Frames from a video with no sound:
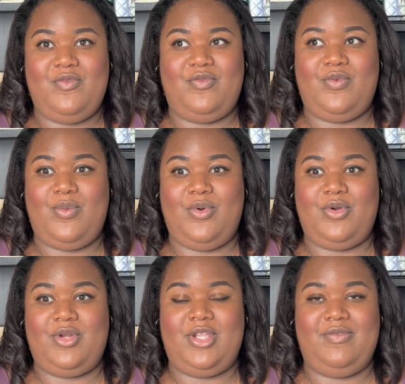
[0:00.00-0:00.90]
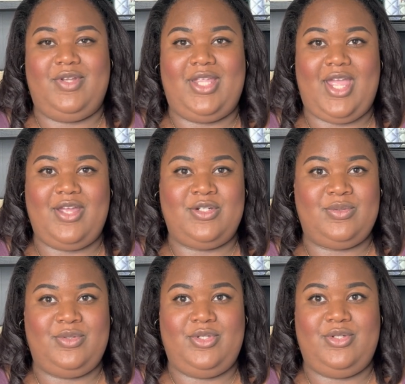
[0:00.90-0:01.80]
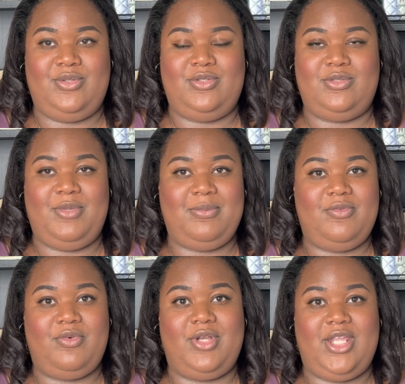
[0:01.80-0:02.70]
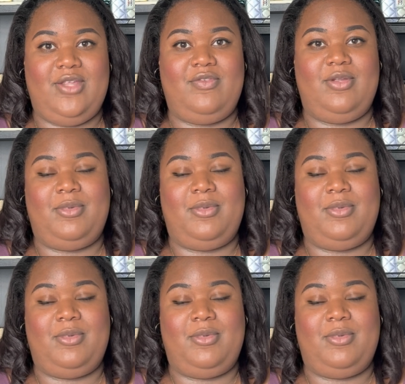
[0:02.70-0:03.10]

for even casual use, maybe for an evening,